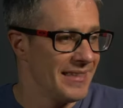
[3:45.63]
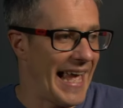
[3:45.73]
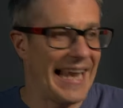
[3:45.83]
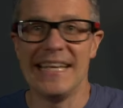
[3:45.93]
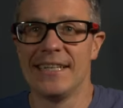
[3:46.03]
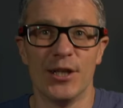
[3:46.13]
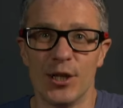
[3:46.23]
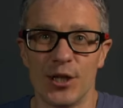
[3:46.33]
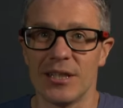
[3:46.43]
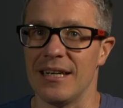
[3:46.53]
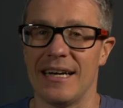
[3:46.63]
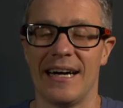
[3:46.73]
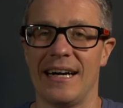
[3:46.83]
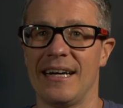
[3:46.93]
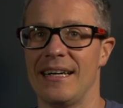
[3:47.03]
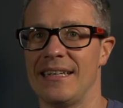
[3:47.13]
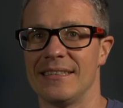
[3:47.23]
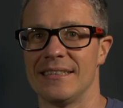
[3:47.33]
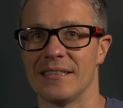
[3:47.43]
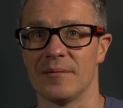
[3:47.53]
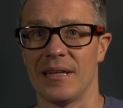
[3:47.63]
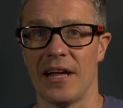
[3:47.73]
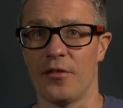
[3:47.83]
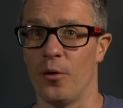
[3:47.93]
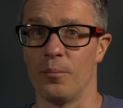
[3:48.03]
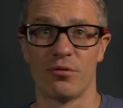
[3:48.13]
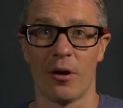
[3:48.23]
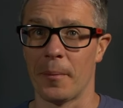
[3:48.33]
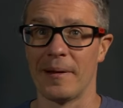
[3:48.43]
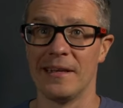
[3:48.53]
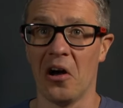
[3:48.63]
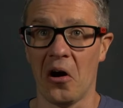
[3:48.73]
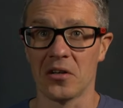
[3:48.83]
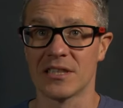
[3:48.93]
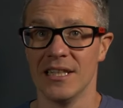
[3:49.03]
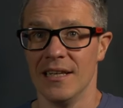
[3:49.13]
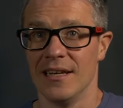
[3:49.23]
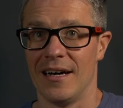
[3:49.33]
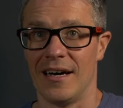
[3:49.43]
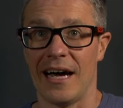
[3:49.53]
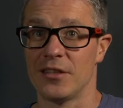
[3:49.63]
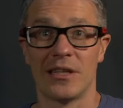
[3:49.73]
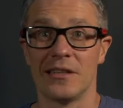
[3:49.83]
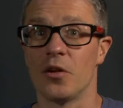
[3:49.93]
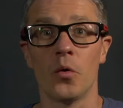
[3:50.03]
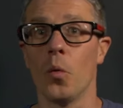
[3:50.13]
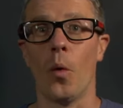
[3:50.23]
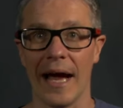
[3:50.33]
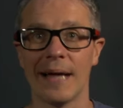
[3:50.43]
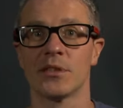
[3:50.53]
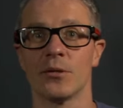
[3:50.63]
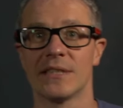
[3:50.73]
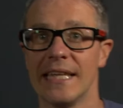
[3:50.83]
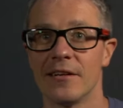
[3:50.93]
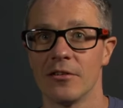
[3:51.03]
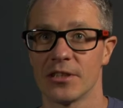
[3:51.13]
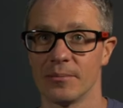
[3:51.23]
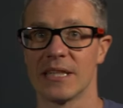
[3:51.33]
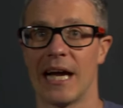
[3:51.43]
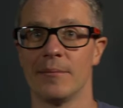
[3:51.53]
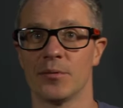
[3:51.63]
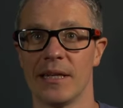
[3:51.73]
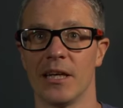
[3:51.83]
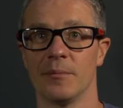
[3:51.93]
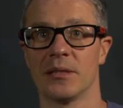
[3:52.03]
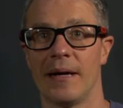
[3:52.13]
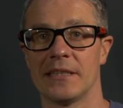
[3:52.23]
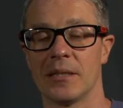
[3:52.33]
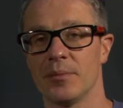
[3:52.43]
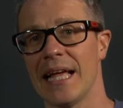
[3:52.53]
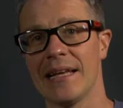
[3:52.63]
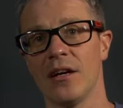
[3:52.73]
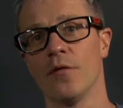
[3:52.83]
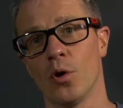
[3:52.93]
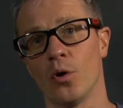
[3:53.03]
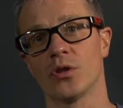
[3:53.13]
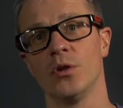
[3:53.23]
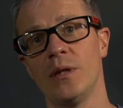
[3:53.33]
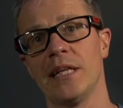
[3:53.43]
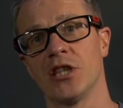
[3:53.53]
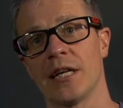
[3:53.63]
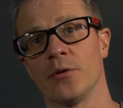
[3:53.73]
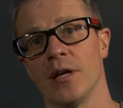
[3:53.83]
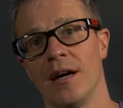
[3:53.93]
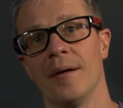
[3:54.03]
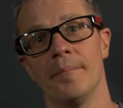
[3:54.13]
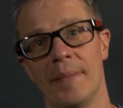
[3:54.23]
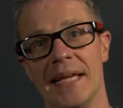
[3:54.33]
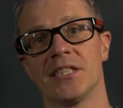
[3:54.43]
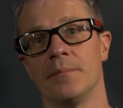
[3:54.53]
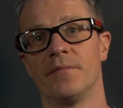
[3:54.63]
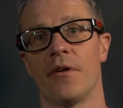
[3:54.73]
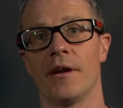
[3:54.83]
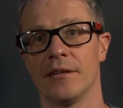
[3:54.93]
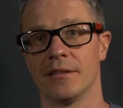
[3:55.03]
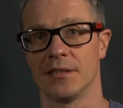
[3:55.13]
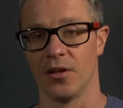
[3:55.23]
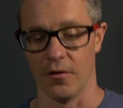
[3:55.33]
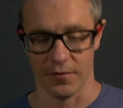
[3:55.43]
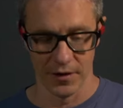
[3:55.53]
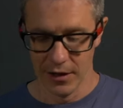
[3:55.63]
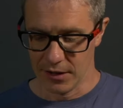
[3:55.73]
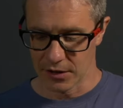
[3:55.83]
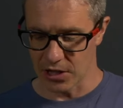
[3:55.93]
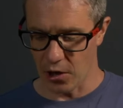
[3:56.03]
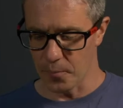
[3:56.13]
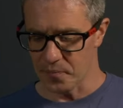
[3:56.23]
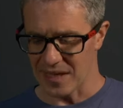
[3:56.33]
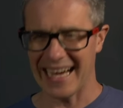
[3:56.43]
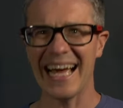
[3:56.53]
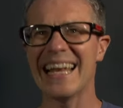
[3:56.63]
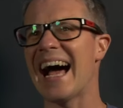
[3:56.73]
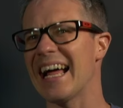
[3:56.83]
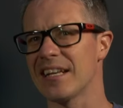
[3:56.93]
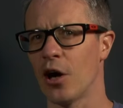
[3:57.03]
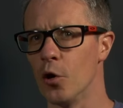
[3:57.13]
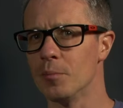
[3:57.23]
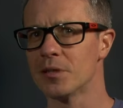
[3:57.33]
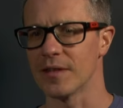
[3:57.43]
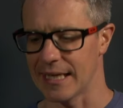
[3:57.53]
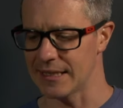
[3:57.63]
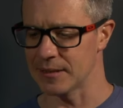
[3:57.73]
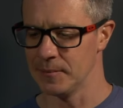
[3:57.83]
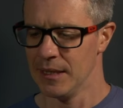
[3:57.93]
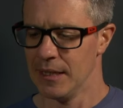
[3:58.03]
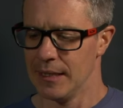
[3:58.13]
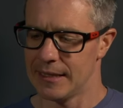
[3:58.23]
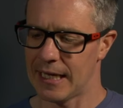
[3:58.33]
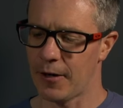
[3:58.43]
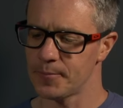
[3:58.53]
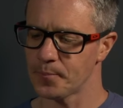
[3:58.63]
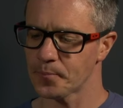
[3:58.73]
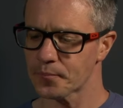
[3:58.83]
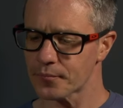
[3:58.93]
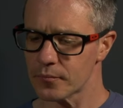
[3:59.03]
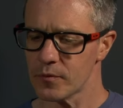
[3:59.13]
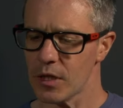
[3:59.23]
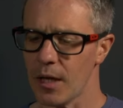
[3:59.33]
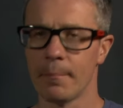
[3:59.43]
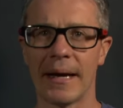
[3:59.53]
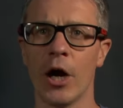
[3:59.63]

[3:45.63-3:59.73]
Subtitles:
any good? And I thought, probably not. I don't know why I'm so cynical sometimes when it comes to magic, but then, of course, Uday Jadugar makes some very good stuff. So I kind of had hopes for this. Now, my